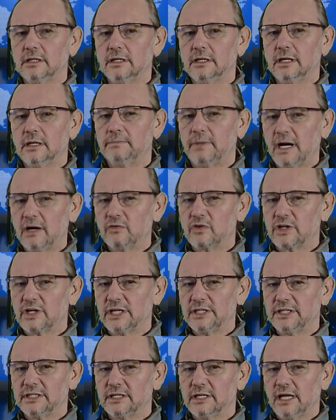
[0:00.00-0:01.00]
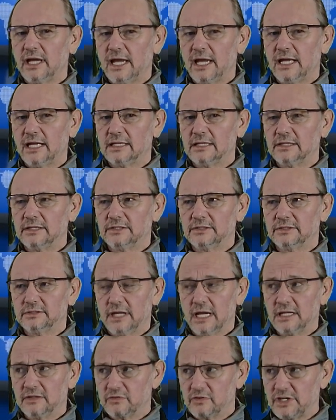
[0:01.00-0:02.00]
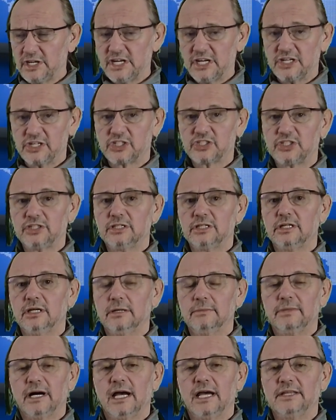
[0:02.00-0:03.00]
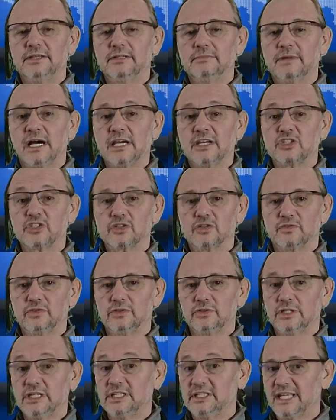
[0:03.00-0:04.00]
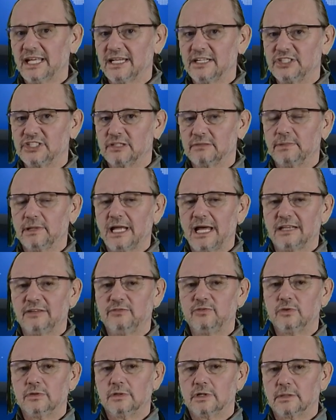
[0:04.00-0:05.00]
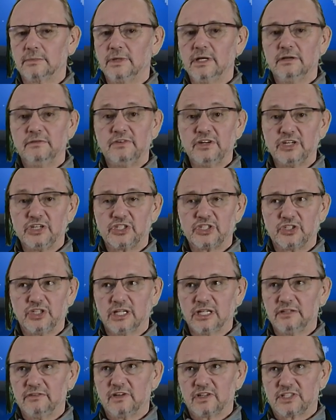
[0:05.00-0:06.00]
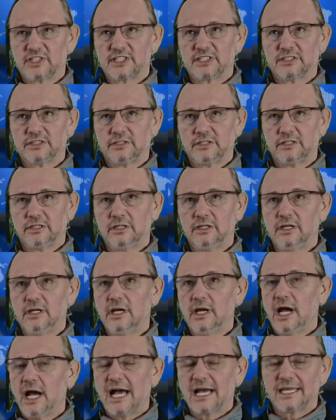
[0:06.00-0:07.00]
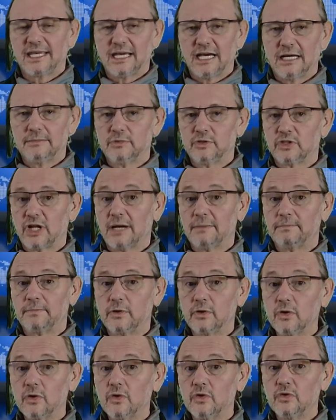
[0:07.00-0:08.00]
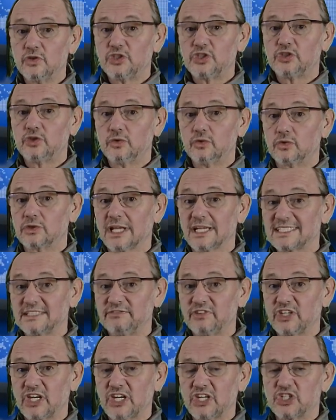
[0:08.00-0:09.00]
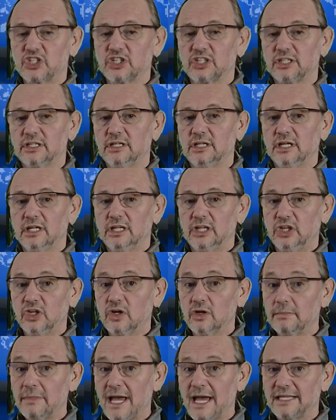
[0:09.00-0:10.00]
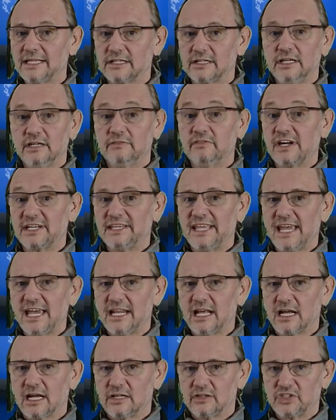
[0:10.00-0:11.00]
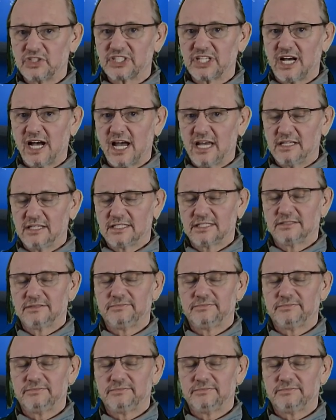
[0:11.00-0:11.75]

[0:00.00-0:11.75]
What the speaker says: powered and enriched by the Microsoft Intelligent Platform, which delivers a common approach to classification no matter where data resides.